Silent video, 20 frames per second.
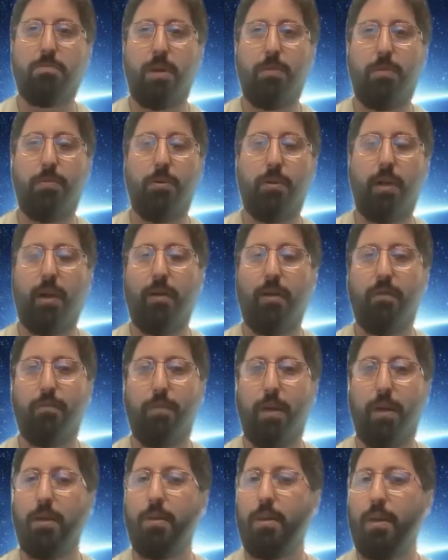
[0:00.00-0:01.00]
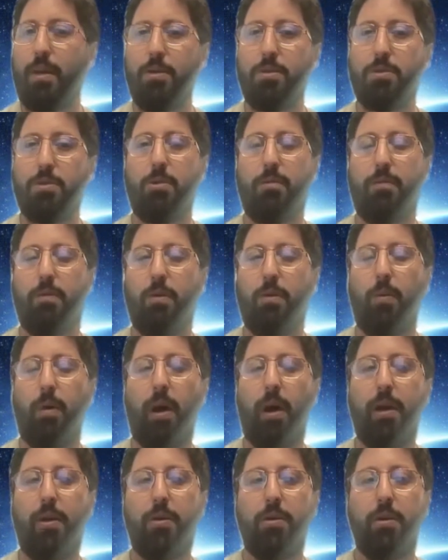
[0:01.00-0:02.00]
People that have been in the industry for a
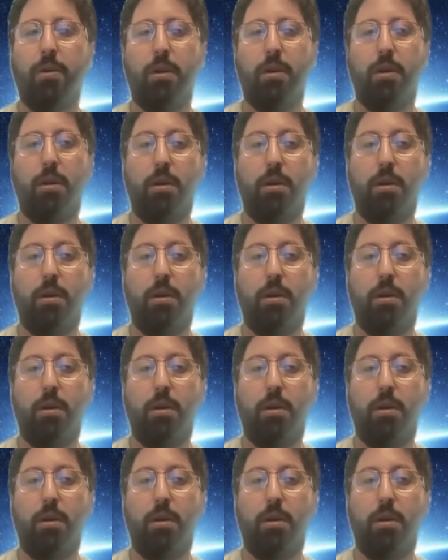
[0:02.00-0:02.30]
while,